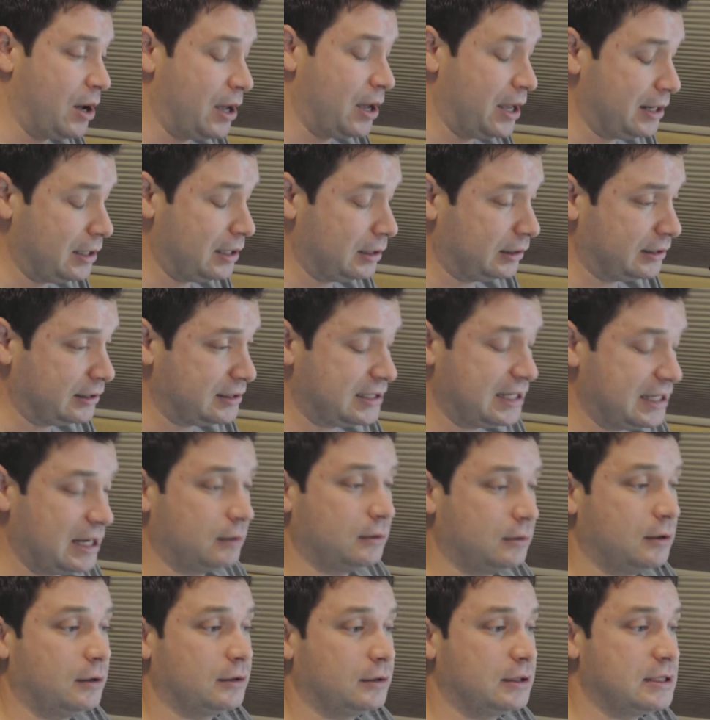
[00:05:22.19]
but let's
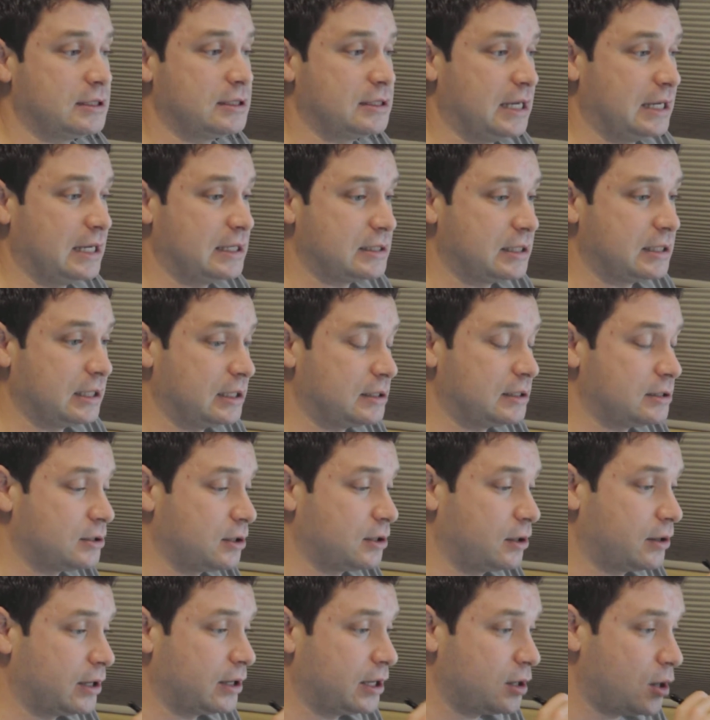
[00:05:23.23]
see how long this takes to get
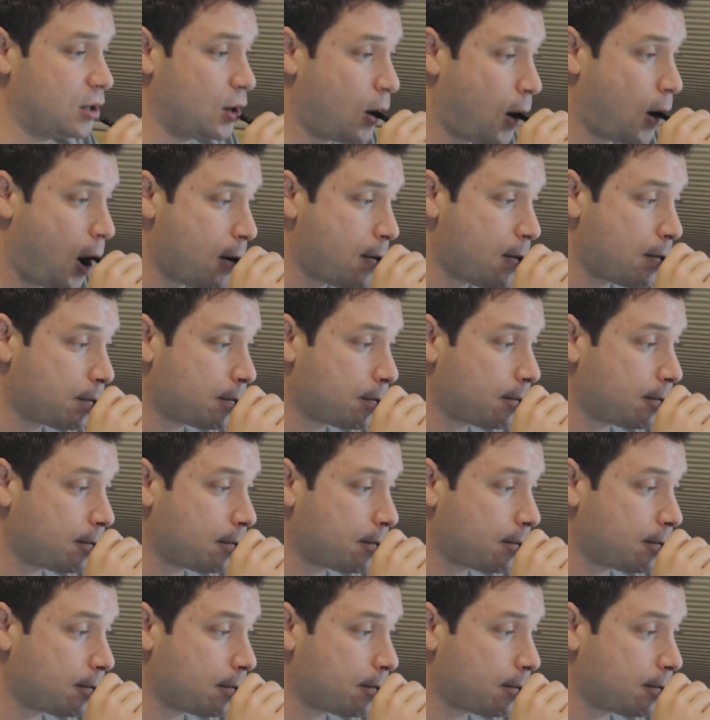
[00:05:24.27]
started.